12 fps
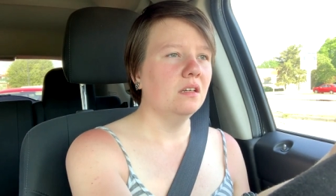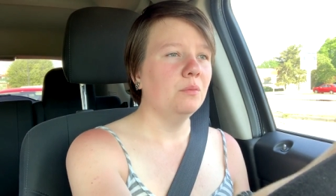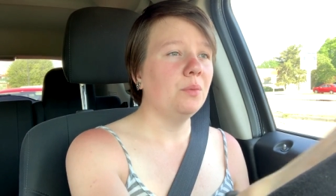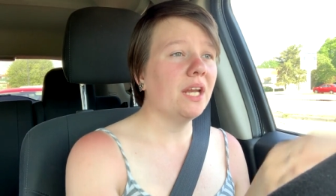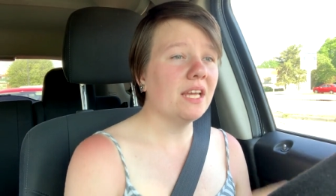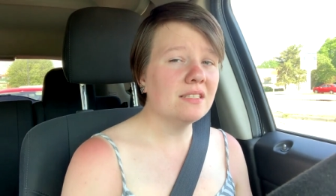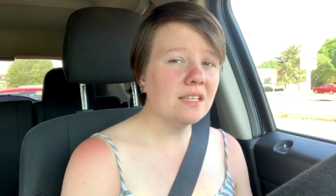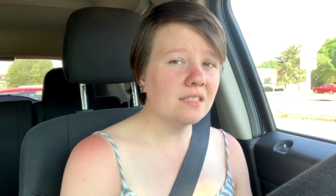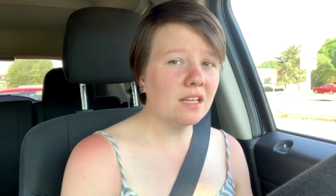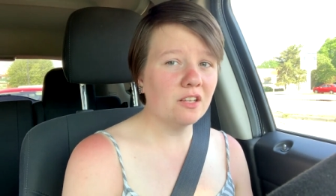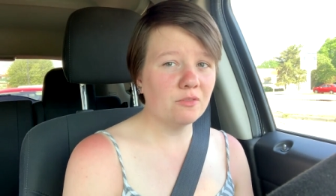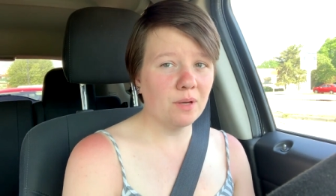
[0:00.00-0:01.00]
but I guess that's
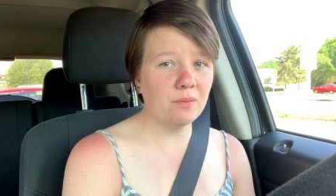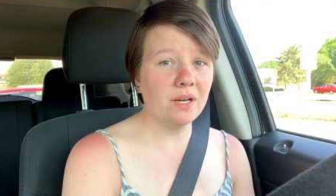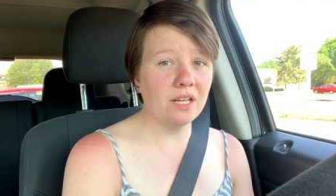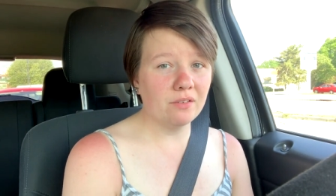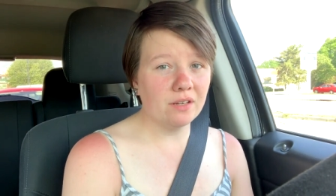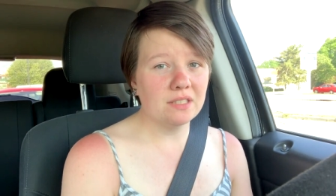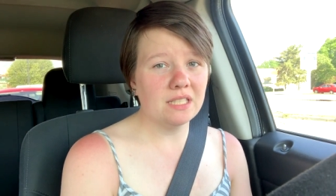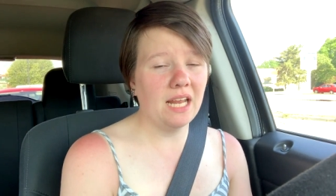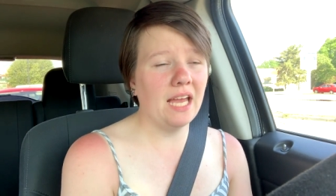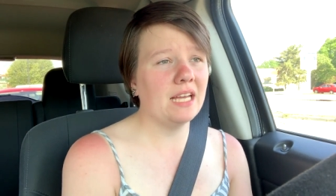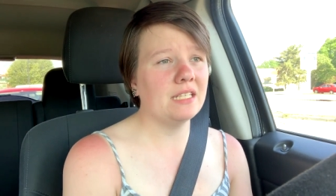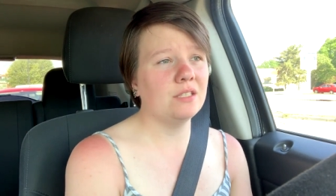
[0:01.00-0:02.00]
all of my running around
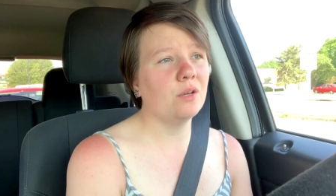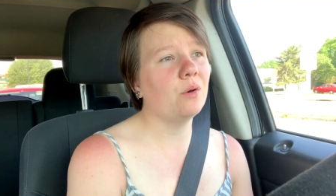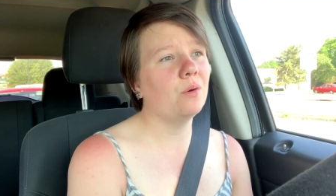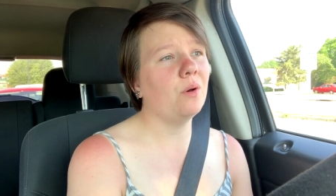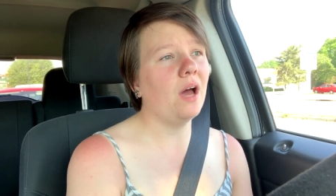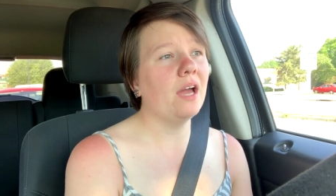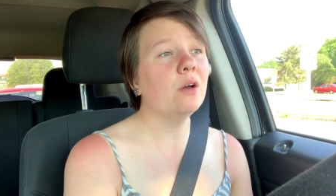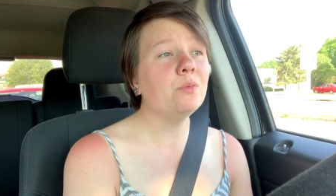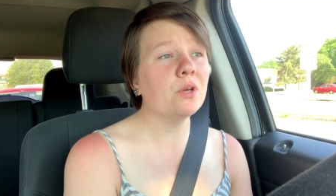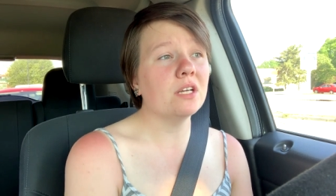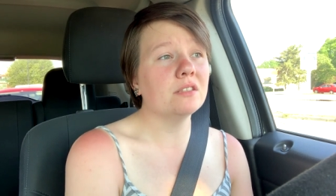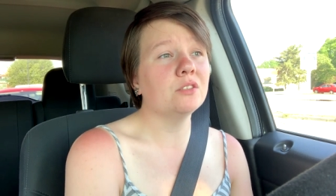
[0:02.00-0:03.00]
today, so I hope
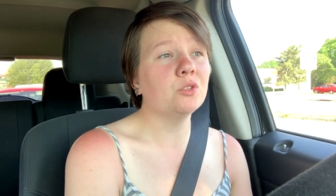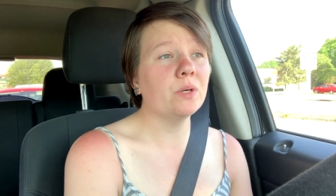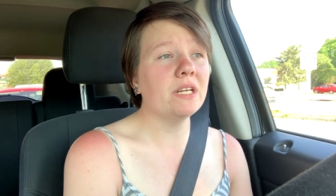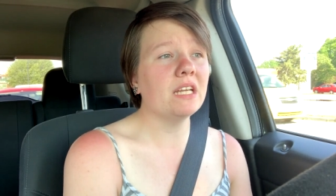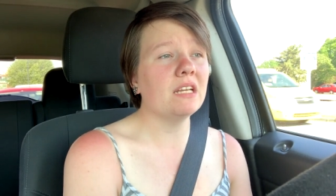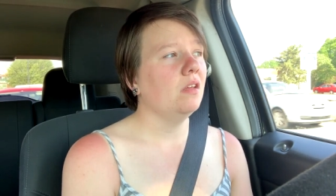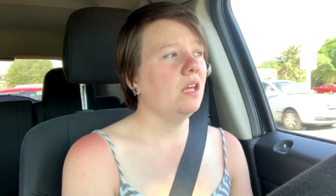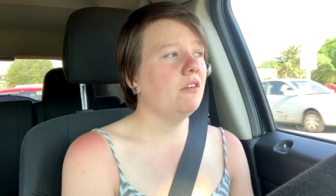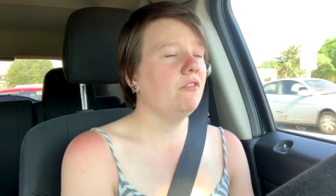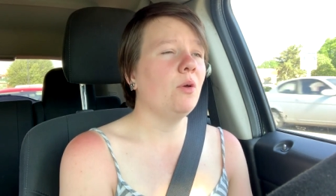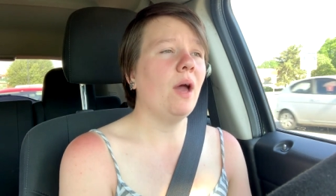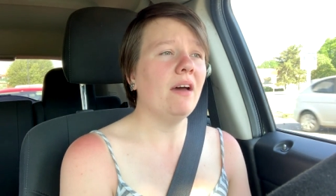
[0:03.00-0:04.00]
you guys enjoyed it.
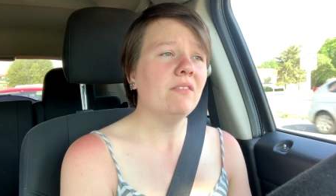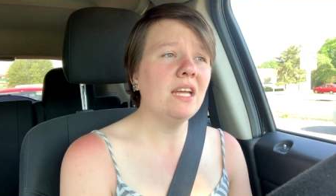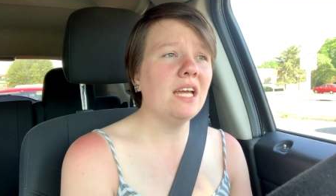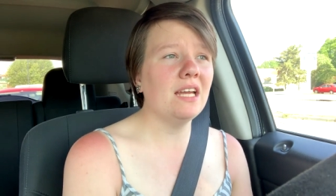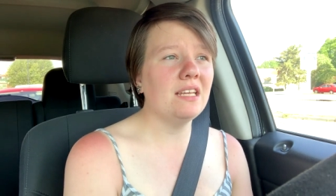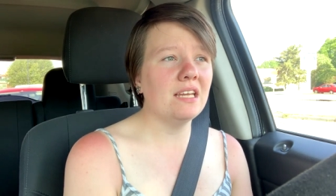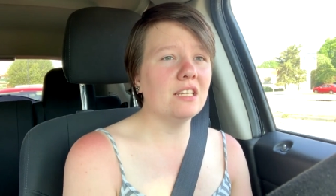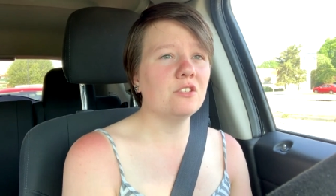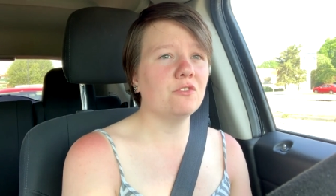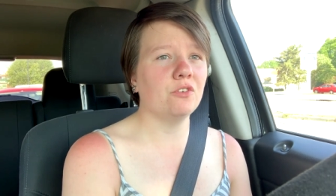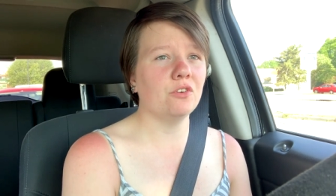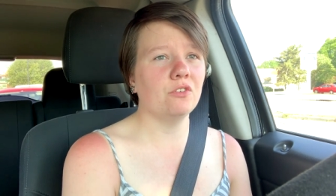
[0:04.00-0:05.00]
If you have any
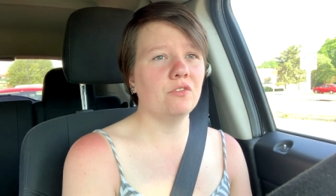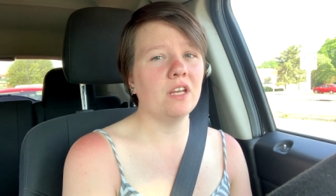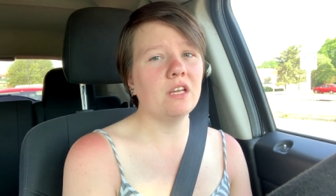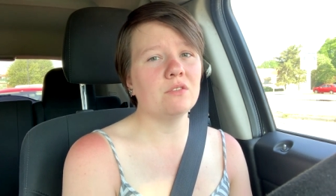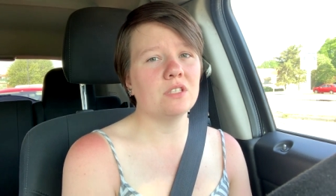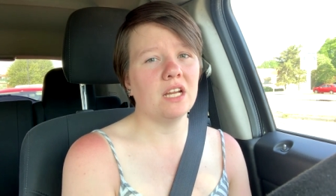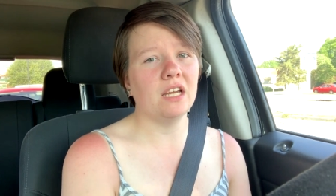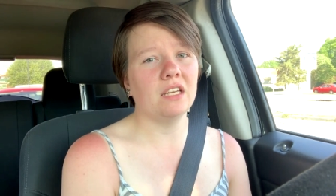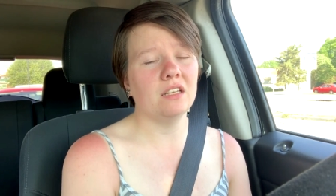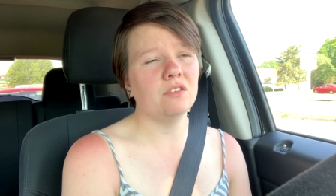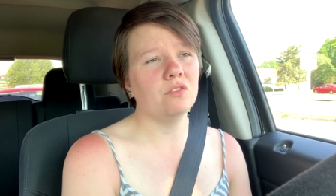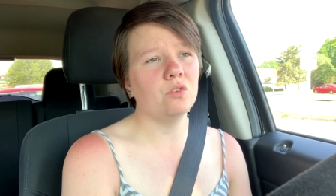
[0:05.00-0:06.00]
ideas for videos that I
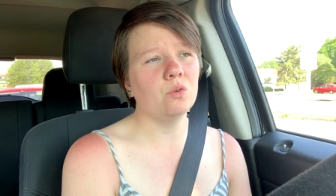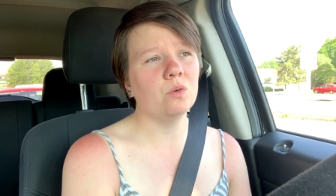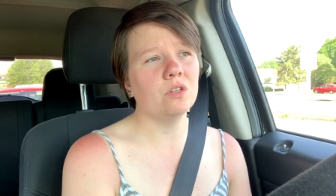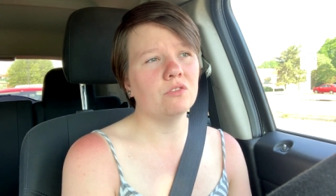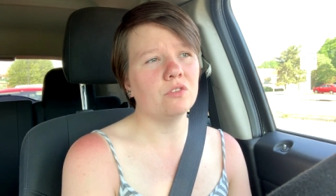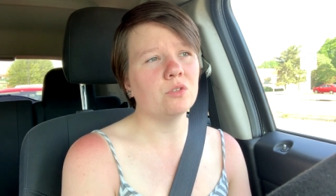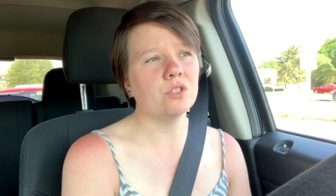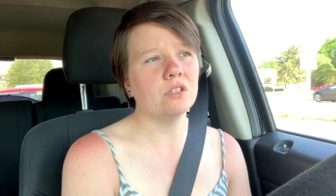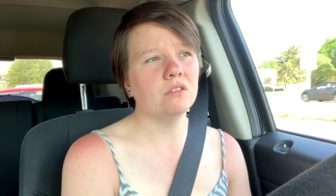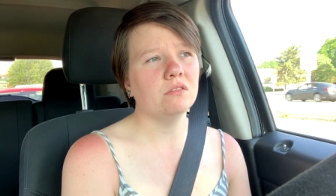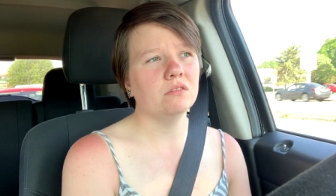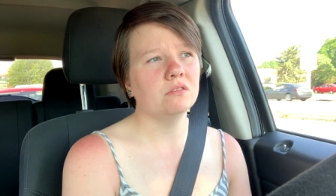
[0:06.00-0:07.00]
could do in the
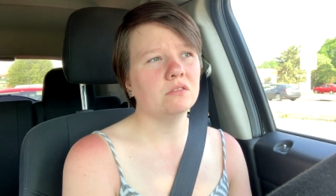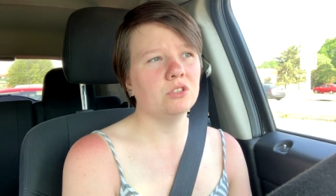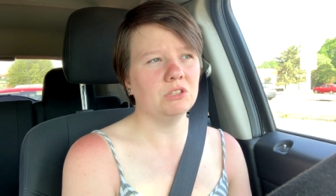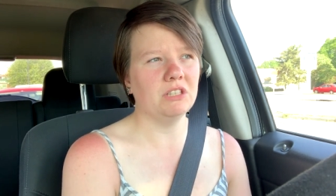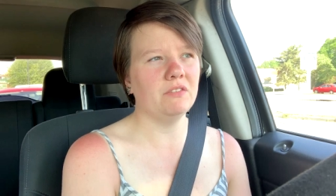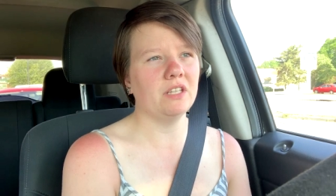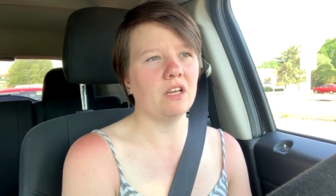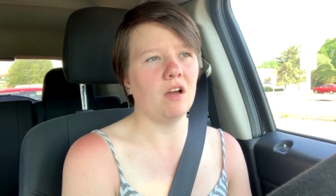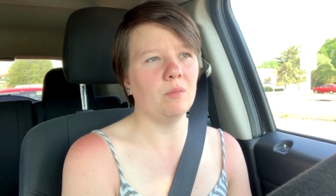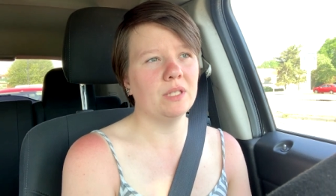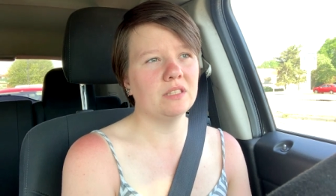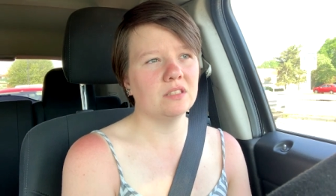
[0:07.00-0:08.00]
future, just leave in the
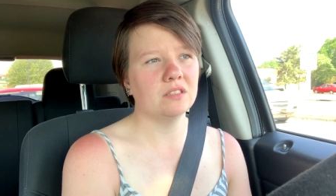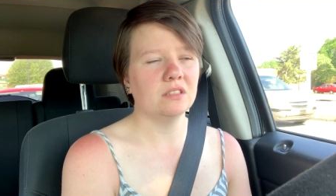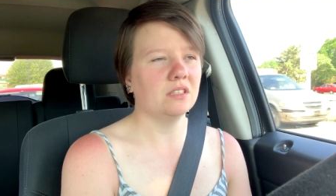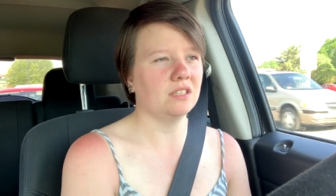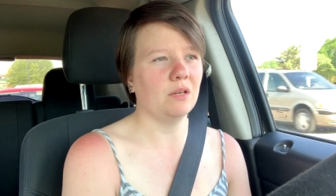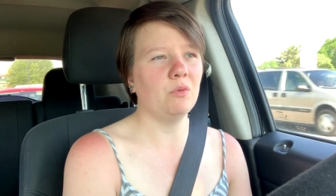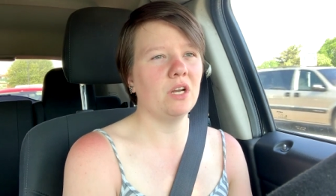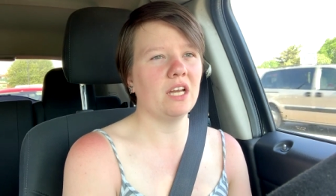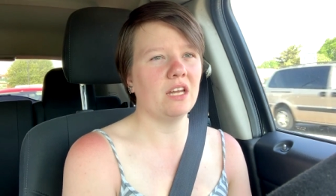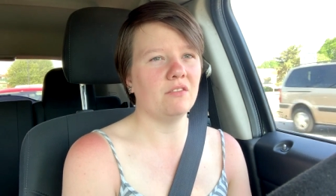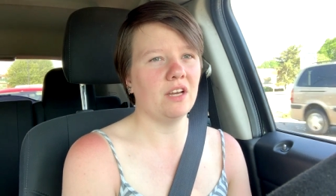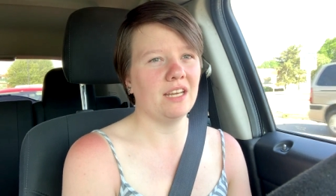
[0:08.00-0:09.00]
comments, because I'm running
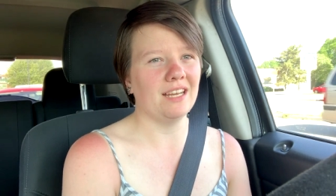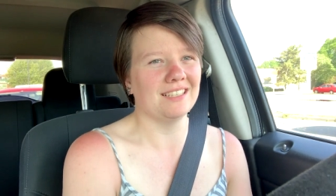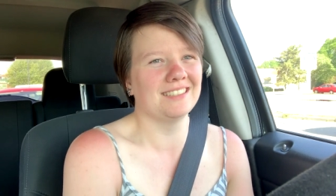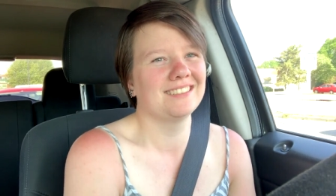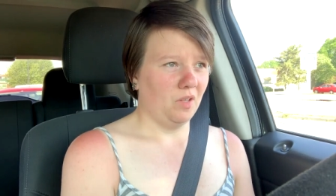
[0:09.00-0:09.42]
out of ideas.